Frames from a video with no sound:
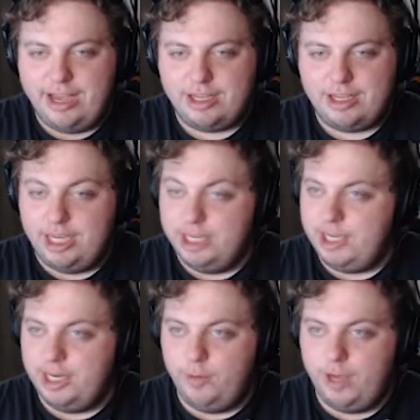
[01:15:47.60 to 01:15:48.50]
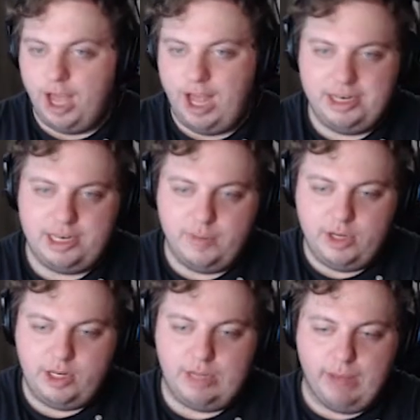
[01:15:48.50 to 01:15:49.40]
Continuing on,
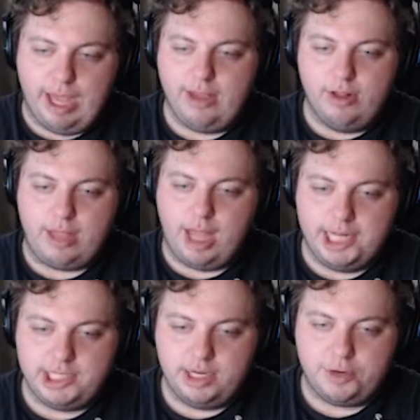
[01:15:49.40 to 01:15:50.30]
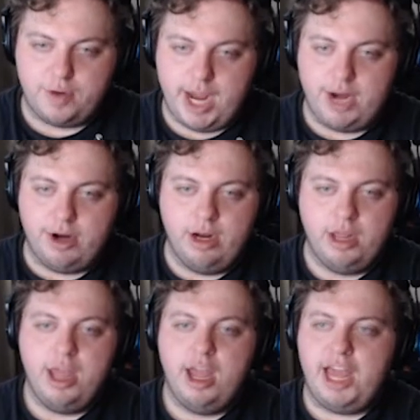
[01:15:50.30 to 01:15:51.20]
WD Michael, content creator.
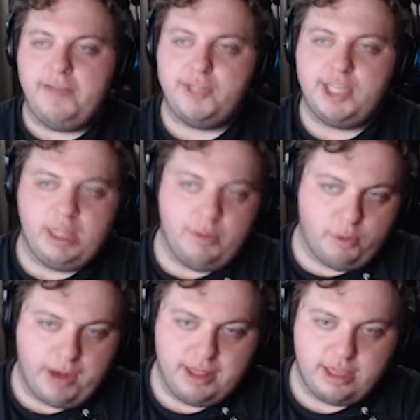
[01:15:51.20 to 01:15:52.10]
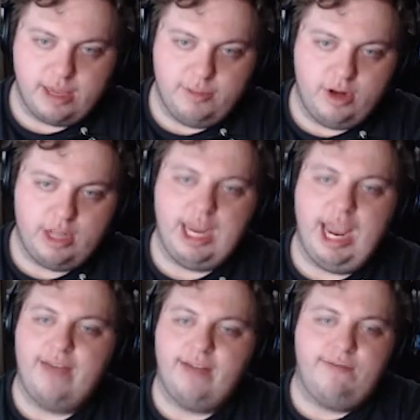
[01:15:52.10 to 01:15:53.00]
I've seen them around the community.
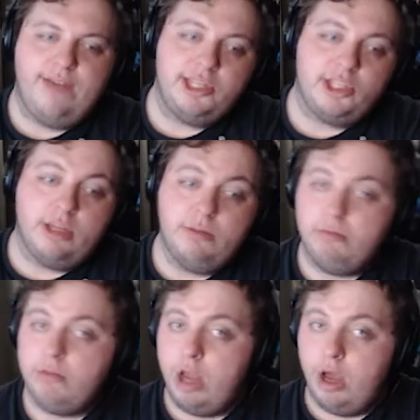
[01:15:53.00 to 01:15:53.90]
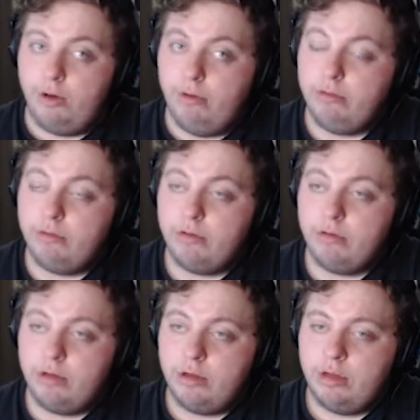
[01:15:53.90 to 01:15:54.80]
Have I faced them? No.
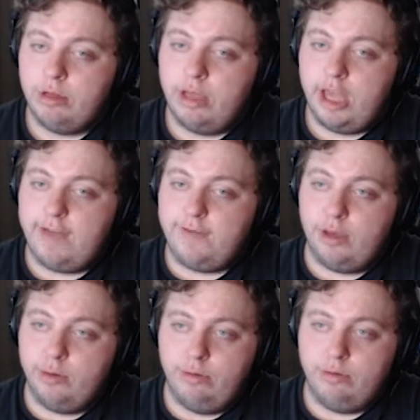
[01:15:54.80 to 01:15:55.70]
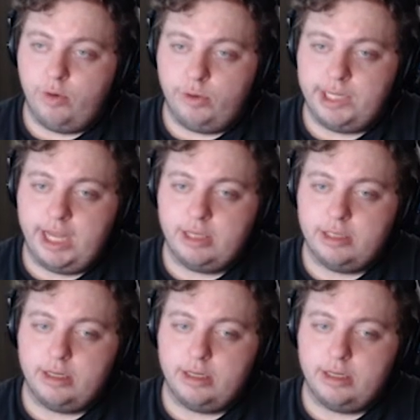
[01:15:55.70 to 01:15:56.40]
Have you, Cortex?